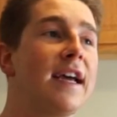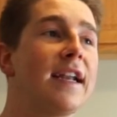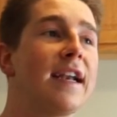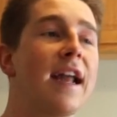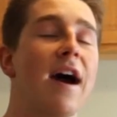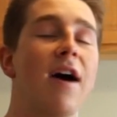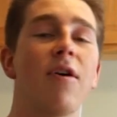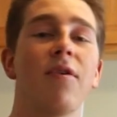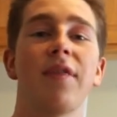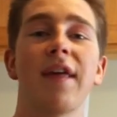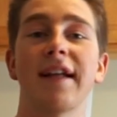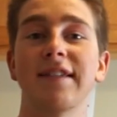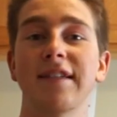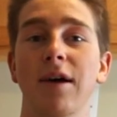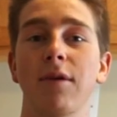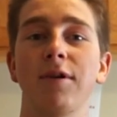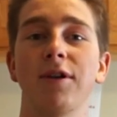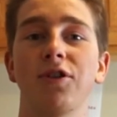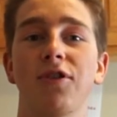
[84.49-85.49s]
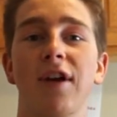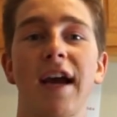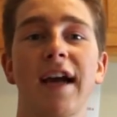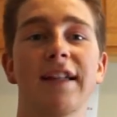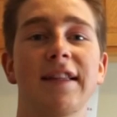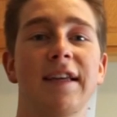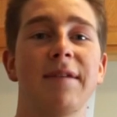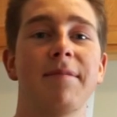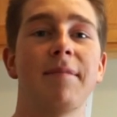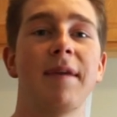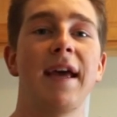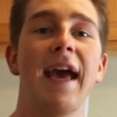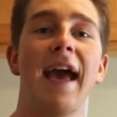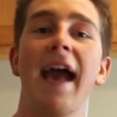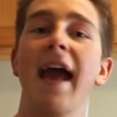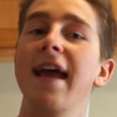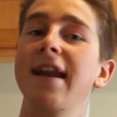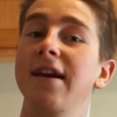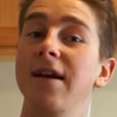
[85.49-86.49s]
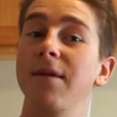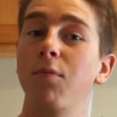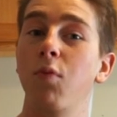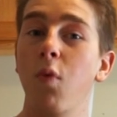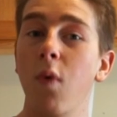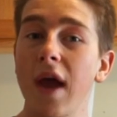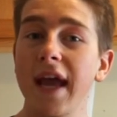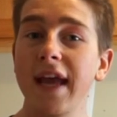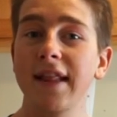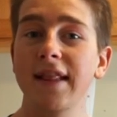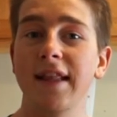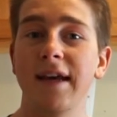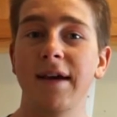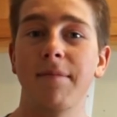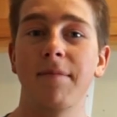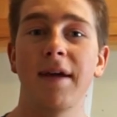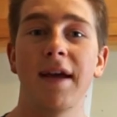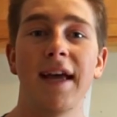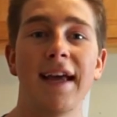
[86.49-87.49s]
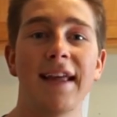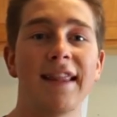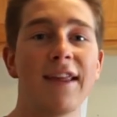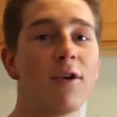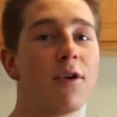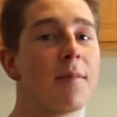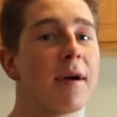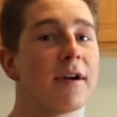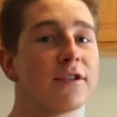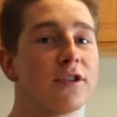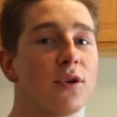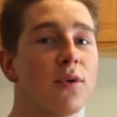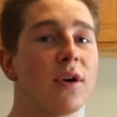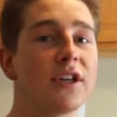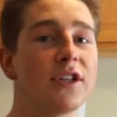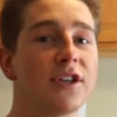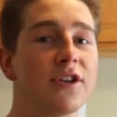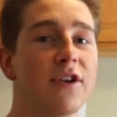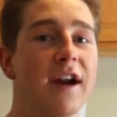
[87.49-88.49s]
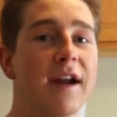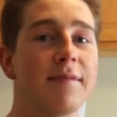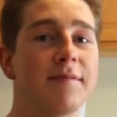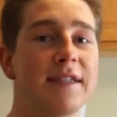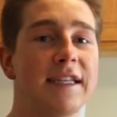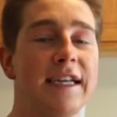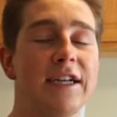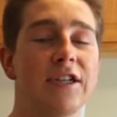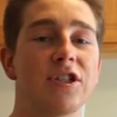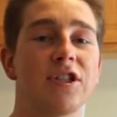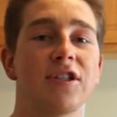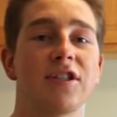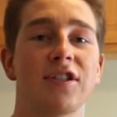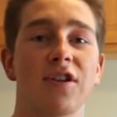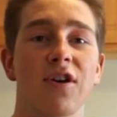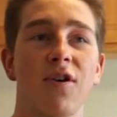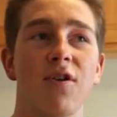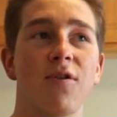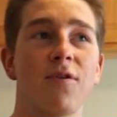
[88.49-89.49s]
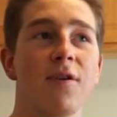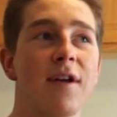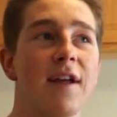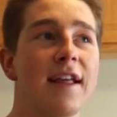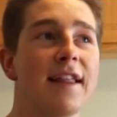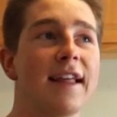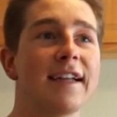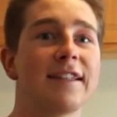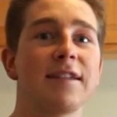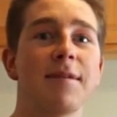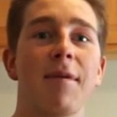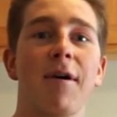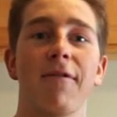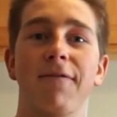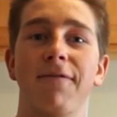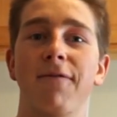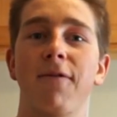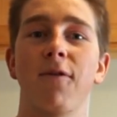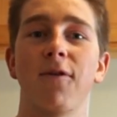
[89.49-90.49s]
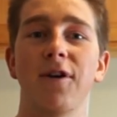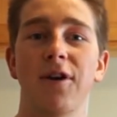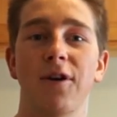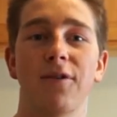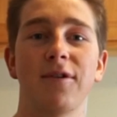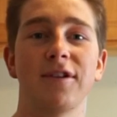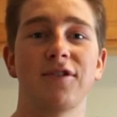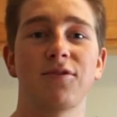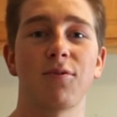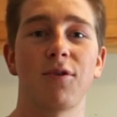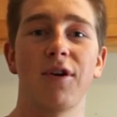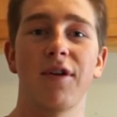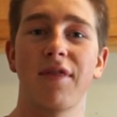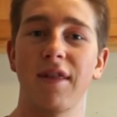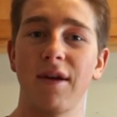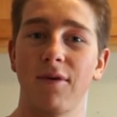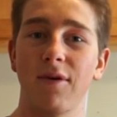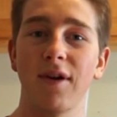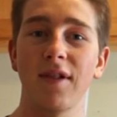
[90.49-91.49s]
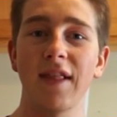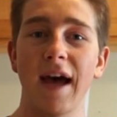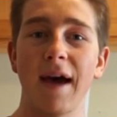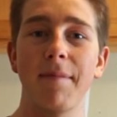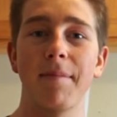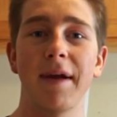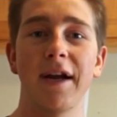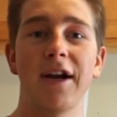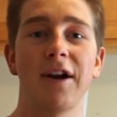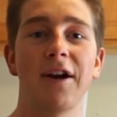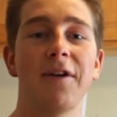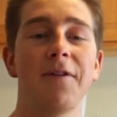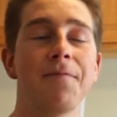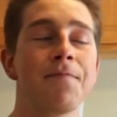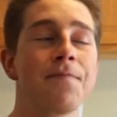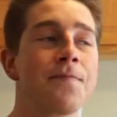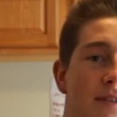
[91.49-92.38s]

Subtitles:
Now, that's how we tracked them. Ended up weighing them. They were about 200 grams each, so that's about 4 donuts worth. They were a lot bigger.